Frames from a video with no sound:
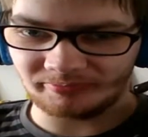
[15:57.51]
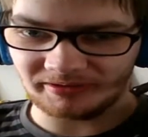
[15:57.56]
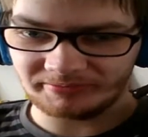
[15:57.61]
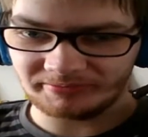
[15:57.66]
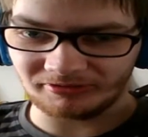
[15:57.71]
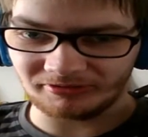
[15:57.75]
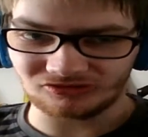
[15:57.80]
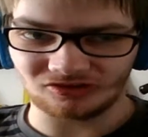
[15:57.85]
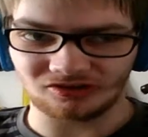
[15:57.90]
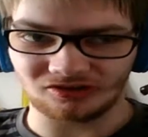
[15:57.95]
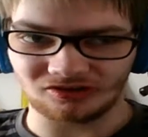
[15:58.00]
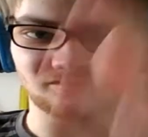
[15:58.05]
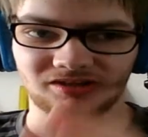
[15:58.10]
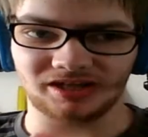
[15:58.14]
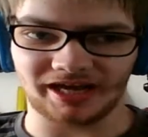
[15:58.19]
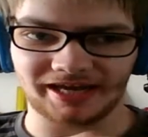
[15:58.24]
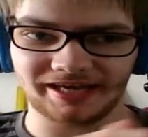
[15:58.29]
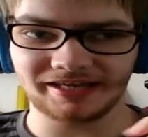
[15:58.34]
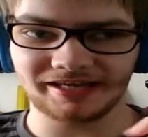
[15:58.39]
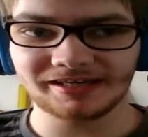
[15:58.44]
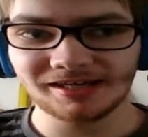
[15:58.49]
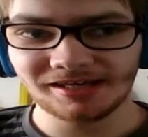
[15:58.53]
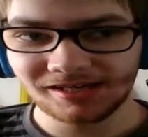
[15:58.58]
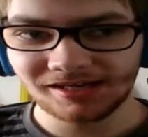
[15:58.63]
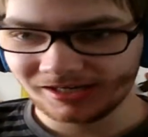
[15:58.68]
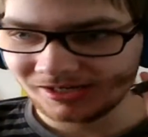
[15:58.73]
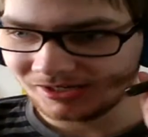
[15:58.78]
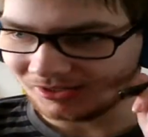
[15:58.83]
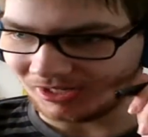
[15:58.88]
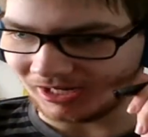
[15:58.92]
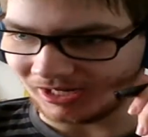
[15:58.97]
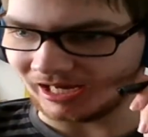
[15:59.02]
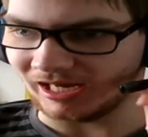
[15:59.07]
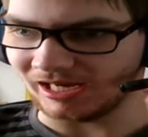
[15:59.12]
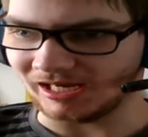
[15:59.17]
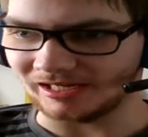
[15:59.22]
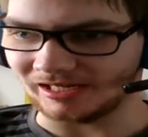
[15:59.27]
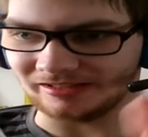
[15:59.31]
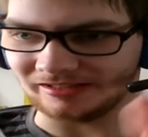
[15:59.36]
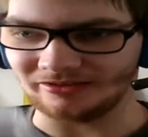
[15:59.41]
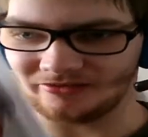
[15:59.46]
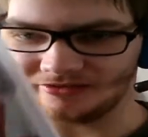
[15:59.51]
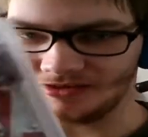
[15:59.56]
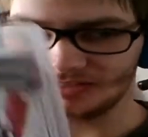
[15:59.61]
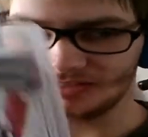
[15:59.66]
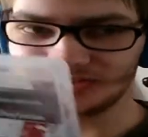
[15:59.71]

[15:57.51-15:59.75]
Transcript: people don't like uh, the